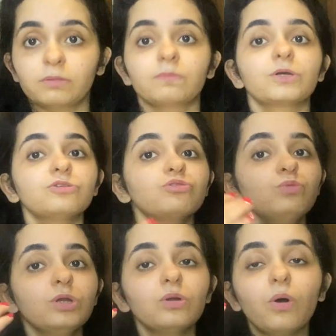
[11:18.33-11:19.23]
because you
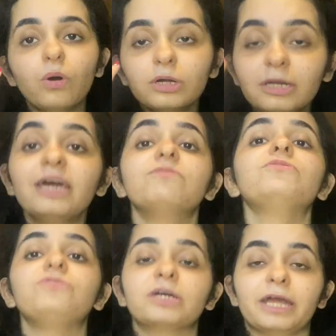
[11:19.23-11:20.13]
will never
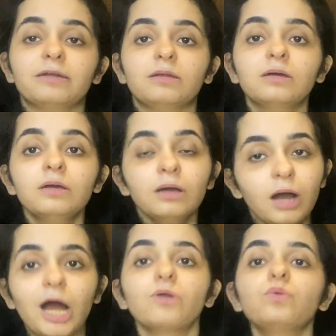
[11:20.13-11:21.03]
forget
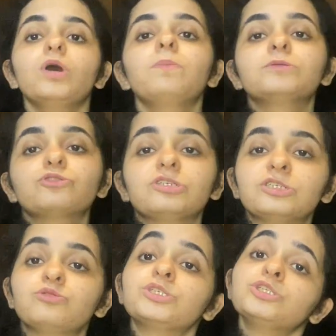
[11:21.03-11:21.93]
how to approach a
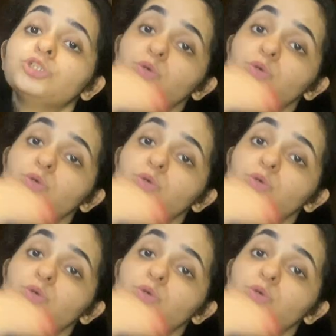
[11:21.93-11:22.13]
situation.